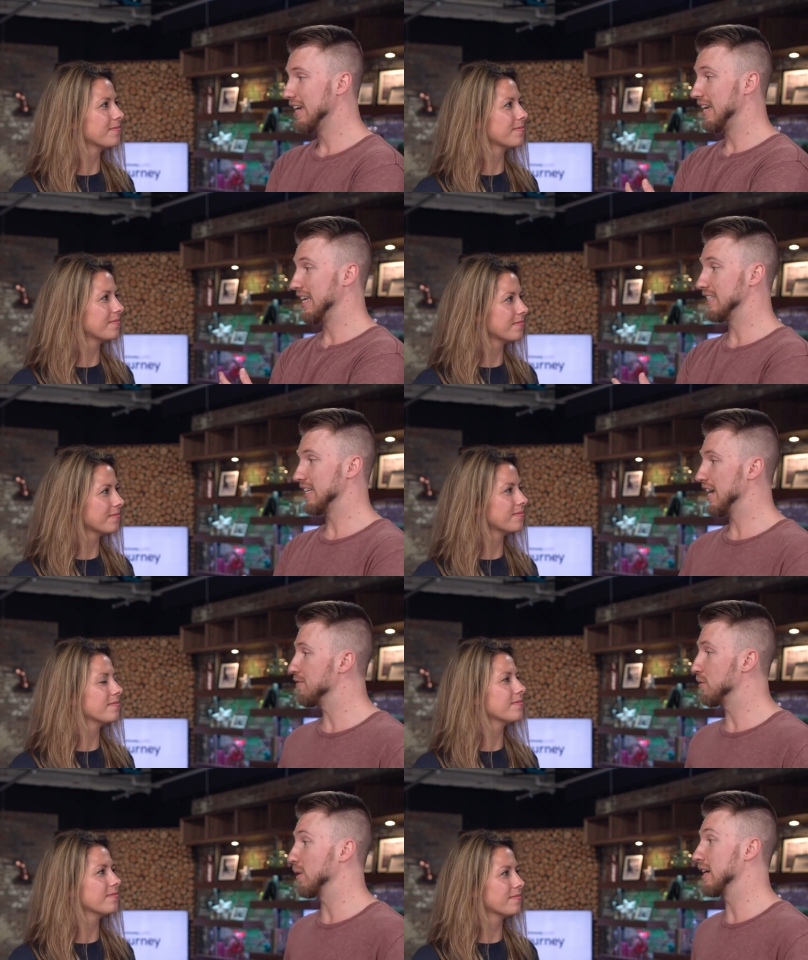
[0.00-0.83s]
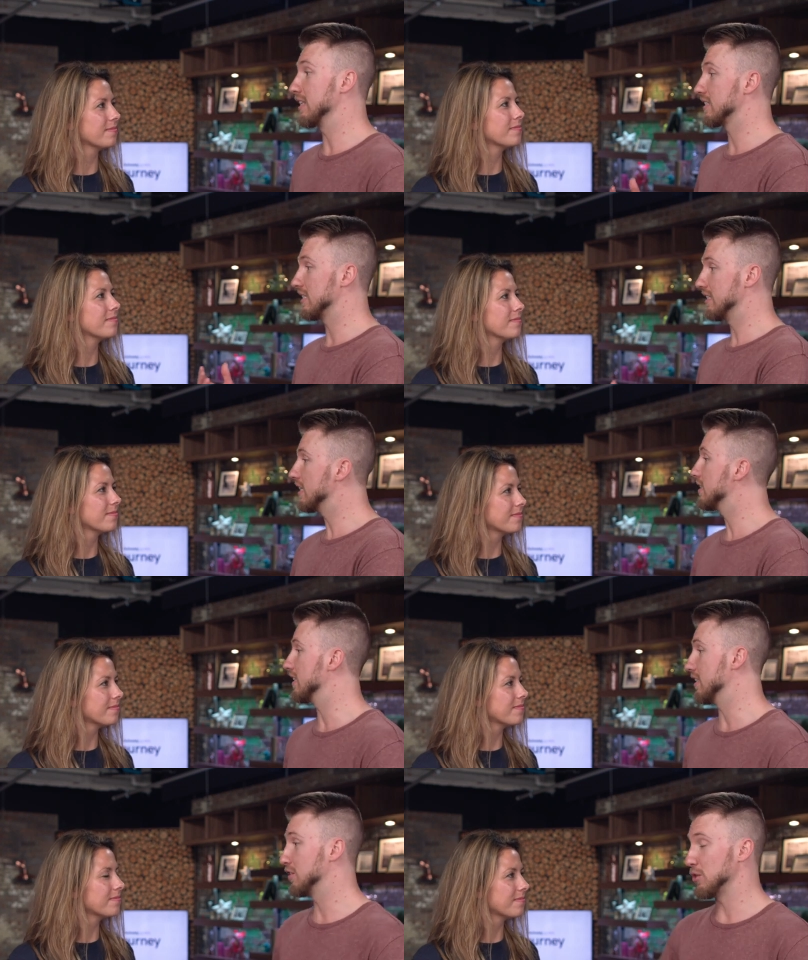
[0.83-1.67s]
Speaker 1: It's everywhere and it's
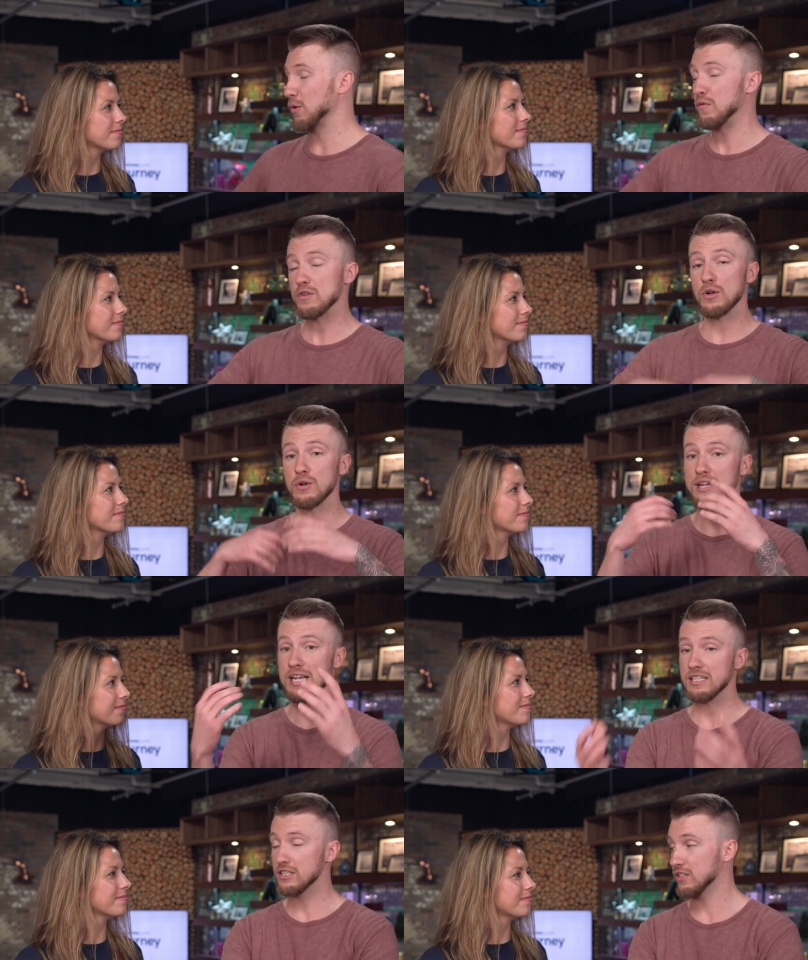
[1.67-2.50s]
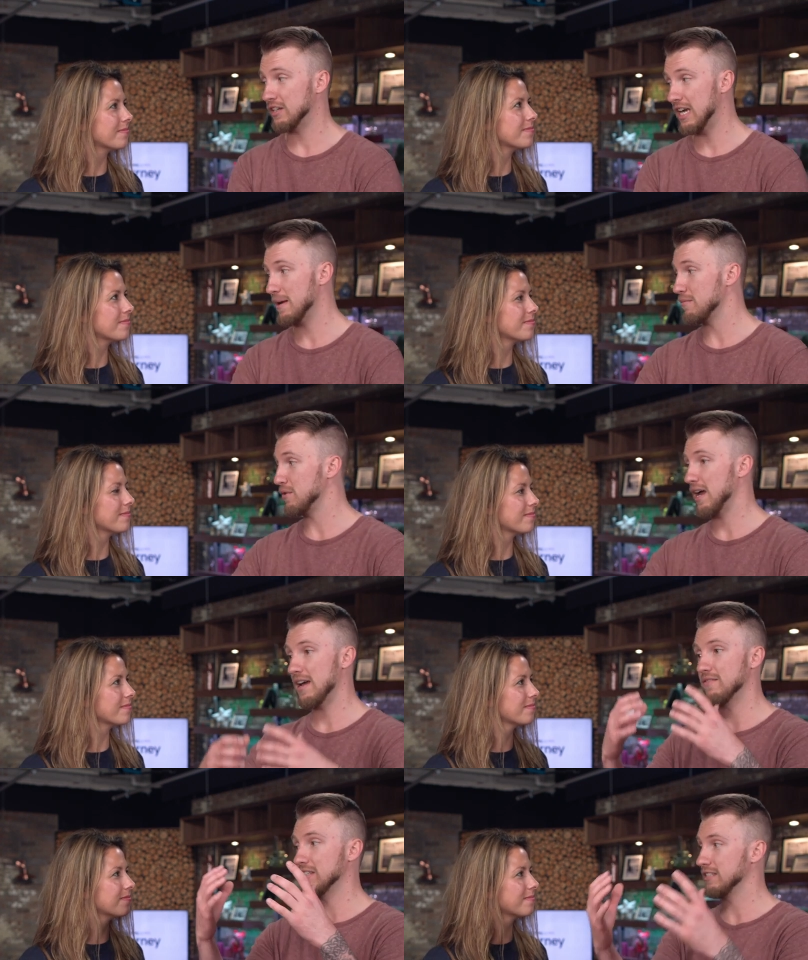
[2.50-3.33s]
consistent. So mm-hmm. if you go to Instagram, you
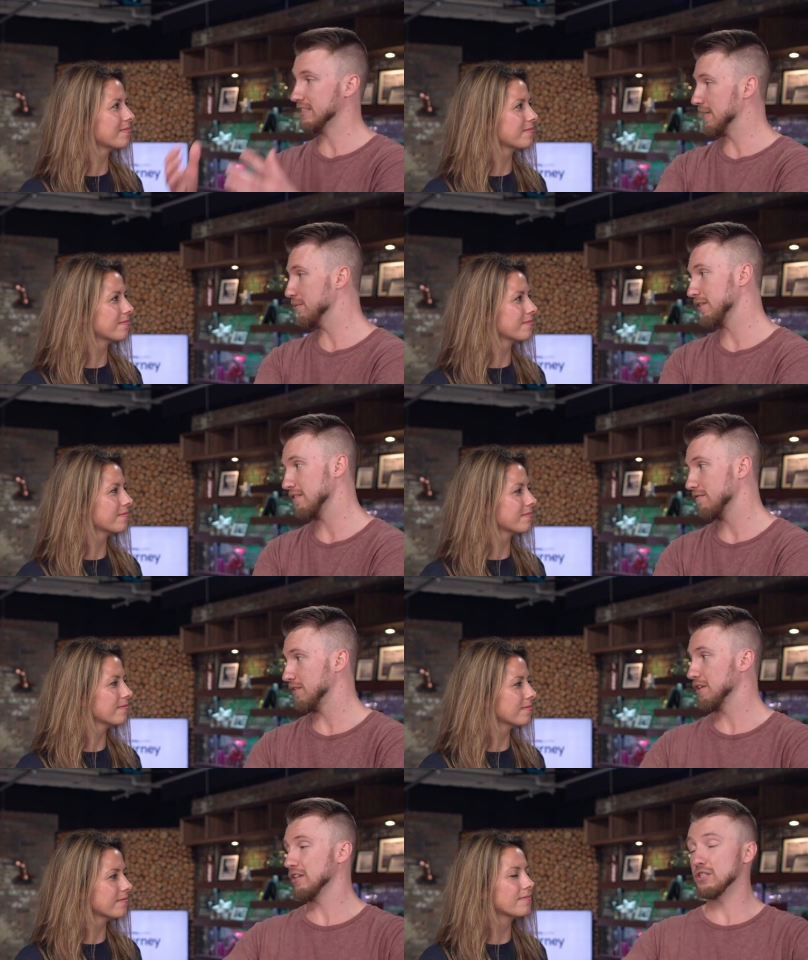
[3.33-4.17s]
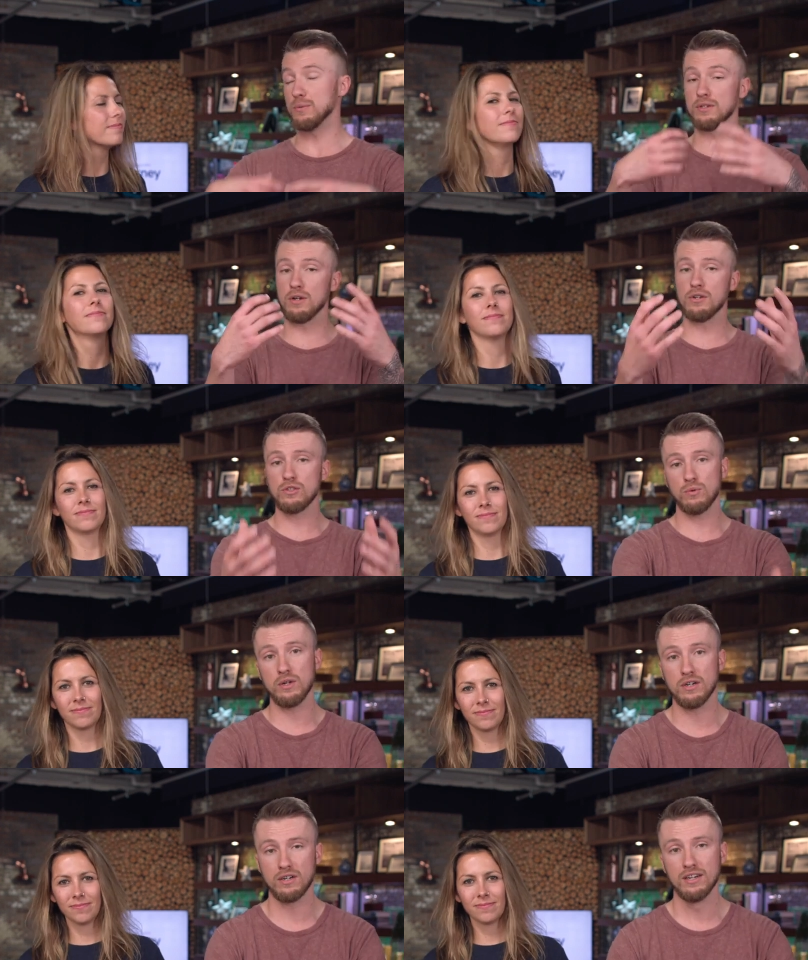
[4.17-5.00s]
have the same look and feel as you would go to
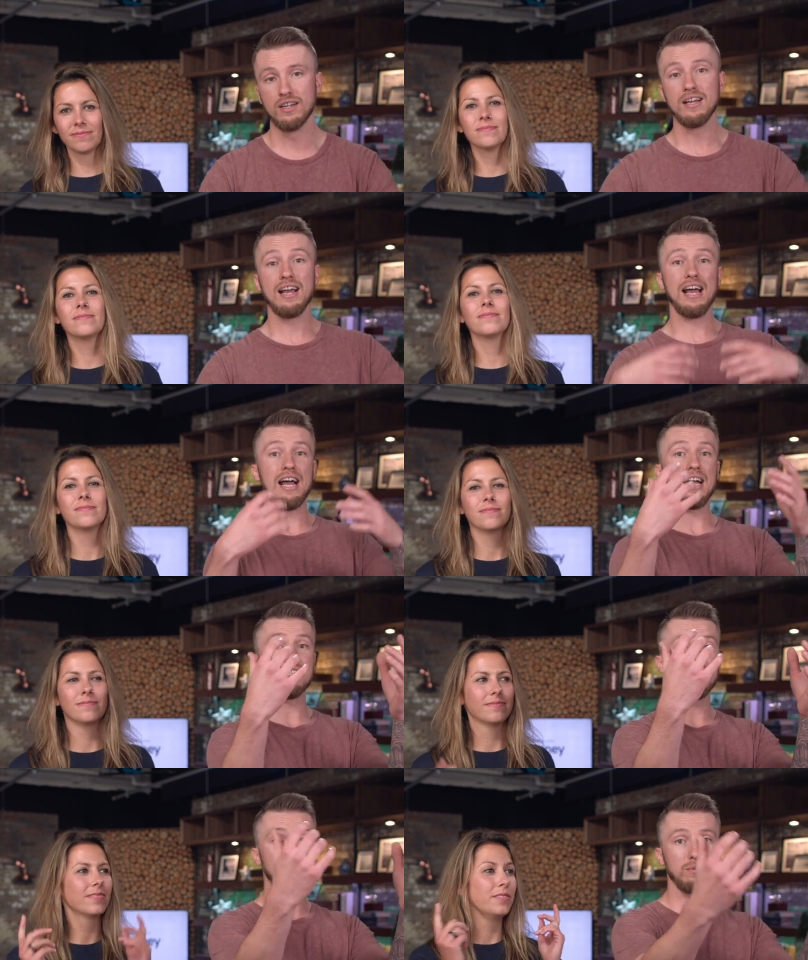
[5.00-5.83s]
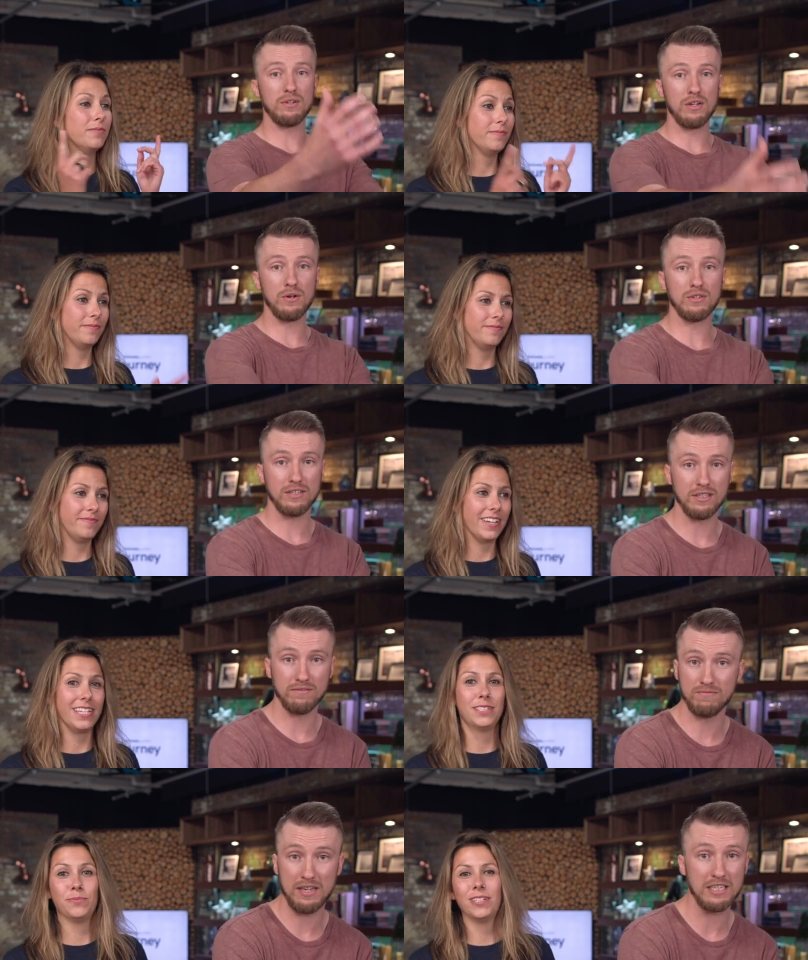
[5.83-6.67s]
Twitter, as they would go to
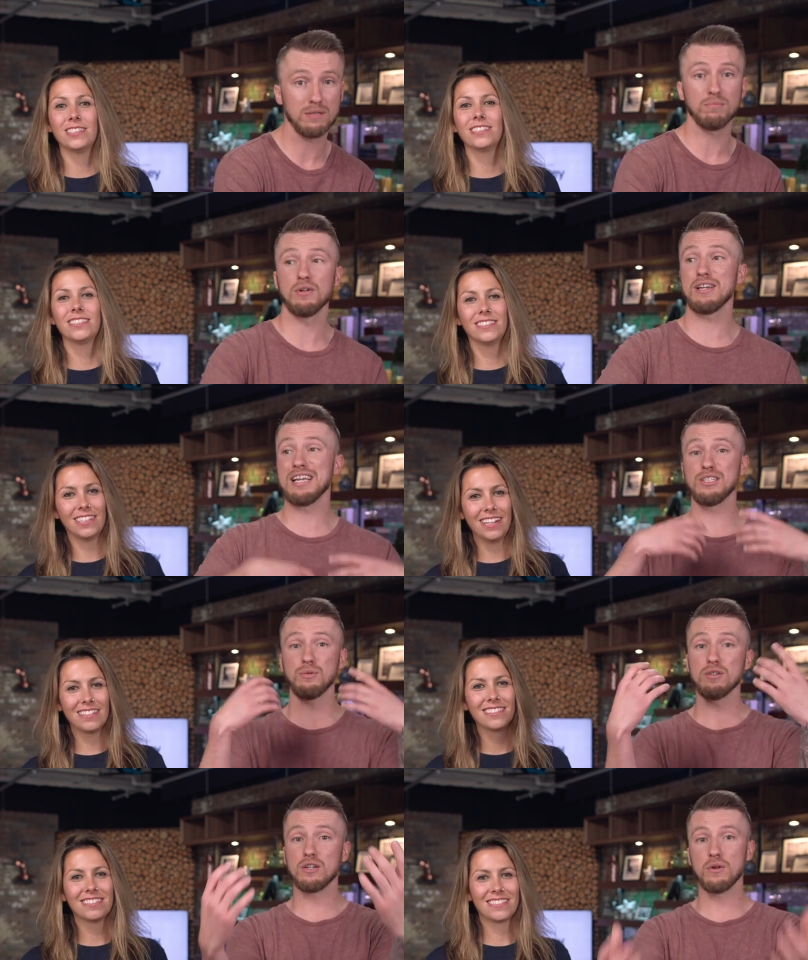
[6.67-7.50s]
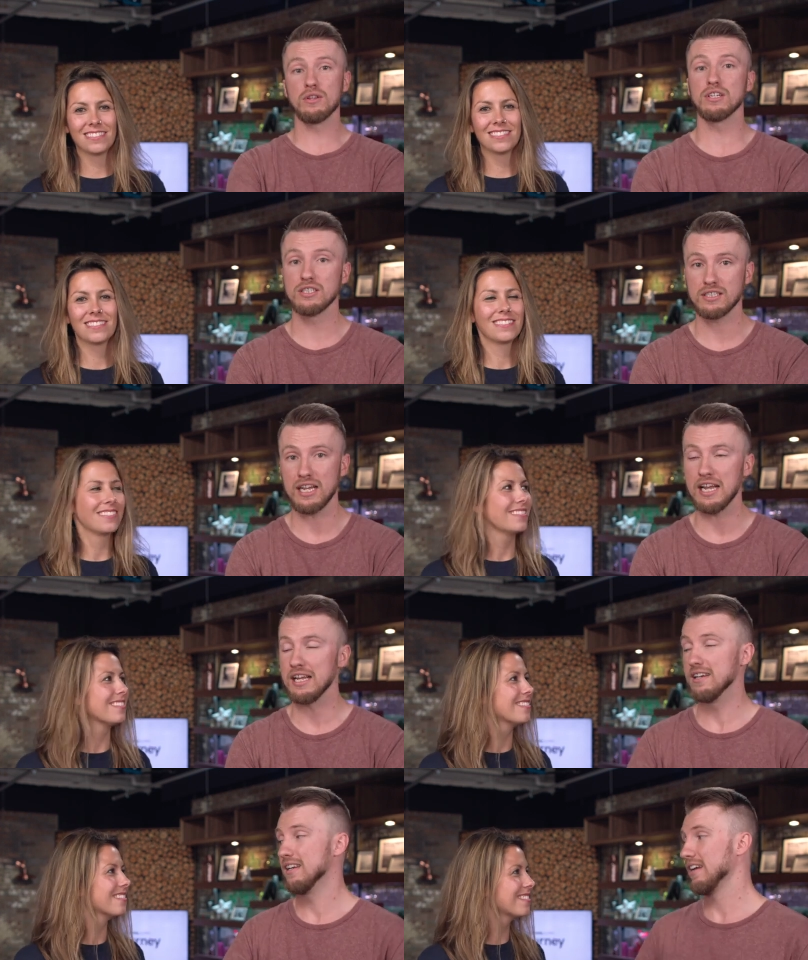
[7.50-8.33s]
Facebook, Facebook yeah. as you would go to their site.